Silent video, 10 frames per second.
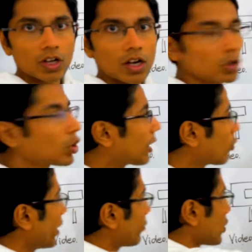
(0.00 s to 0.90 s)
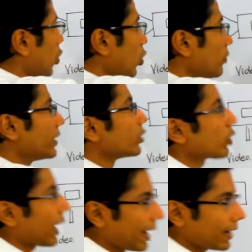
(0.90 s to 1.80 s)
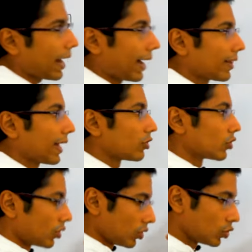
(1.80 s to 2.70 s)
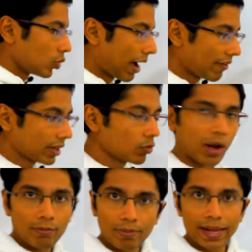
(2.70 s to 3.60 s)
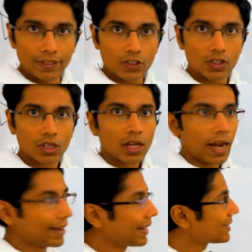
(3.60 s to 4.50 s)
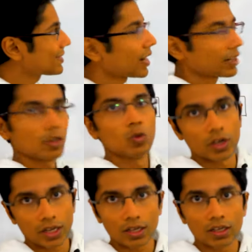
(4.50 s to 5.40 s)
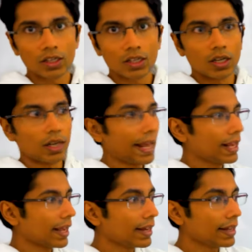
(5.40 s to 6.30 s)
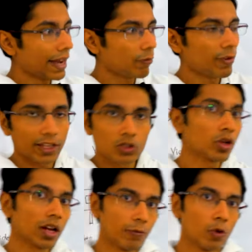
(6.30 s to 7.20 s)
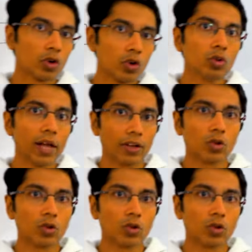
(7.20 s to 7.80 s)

You can't wait for the whole video to end and then, you know, you have it in one place and then start converting. Like in Netflix, you can afford to do that.